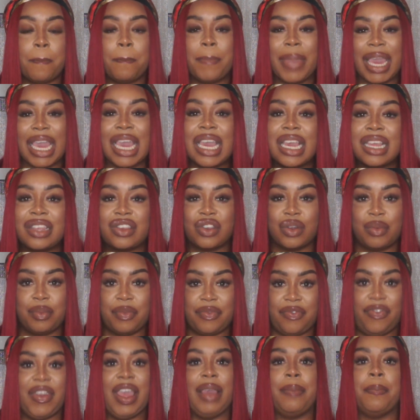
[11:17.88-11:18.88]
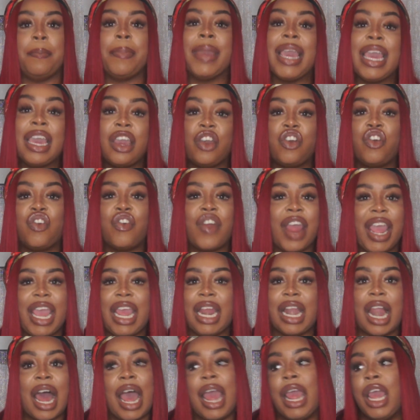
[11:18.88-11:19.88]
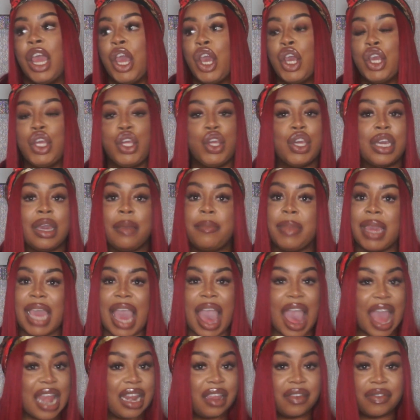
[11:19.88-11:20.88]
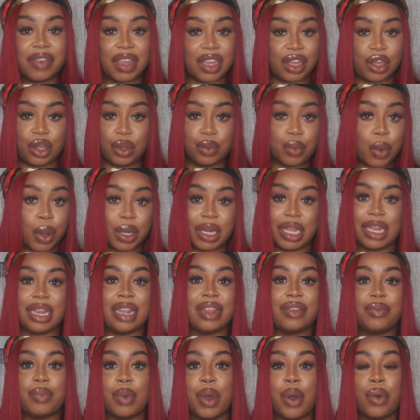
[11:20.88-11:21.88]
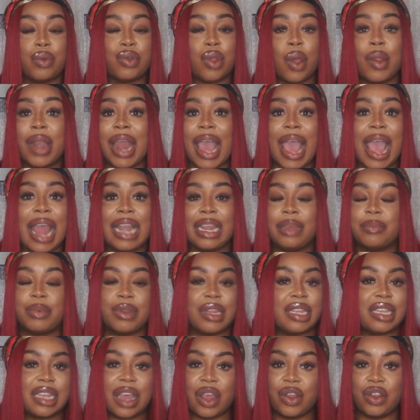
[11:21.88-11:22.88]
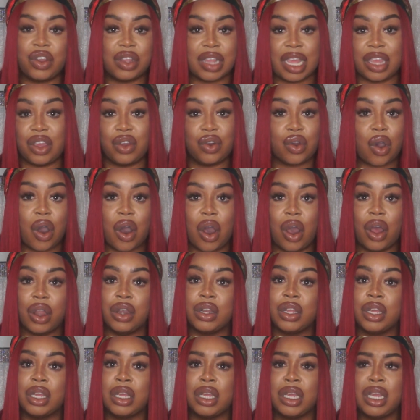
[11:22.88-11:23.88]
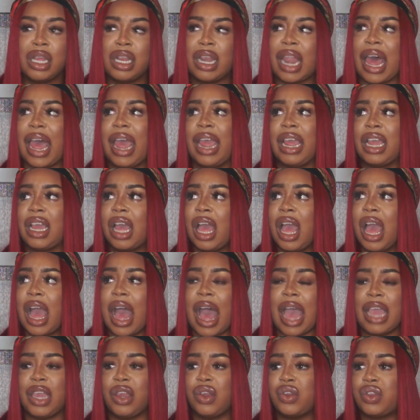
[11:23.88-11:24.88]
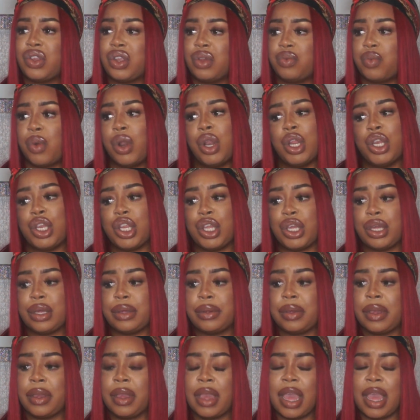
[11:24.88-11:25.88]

be something, be great. Like, you can be anything you want in this world. Don't let anybody tell you that you can't. Like, I used to want to do